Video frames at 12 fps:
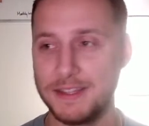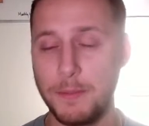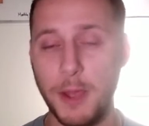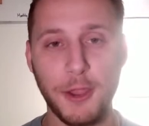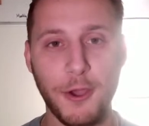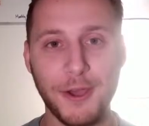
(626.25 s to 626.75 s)
And
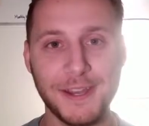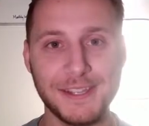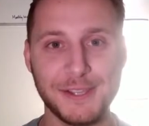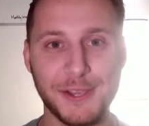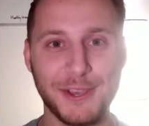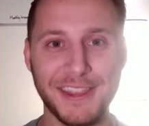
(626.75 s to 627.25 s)
my God,
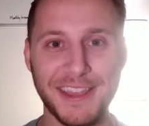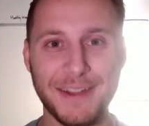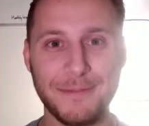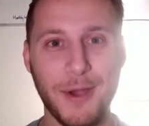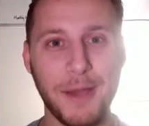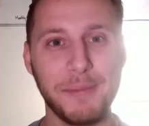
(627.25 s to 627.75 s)
he's looking like
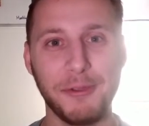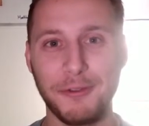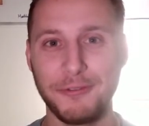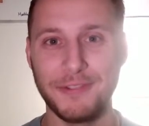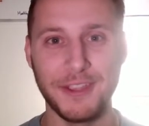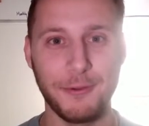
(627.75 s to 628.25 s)
a popular
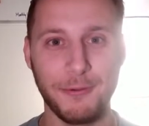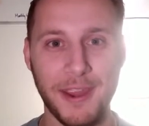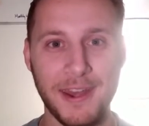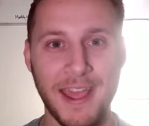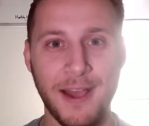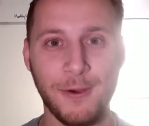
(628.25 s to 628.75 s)
figure
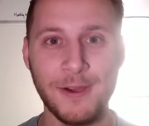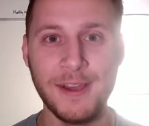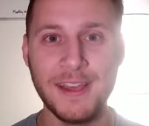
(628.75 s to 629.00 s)
right now,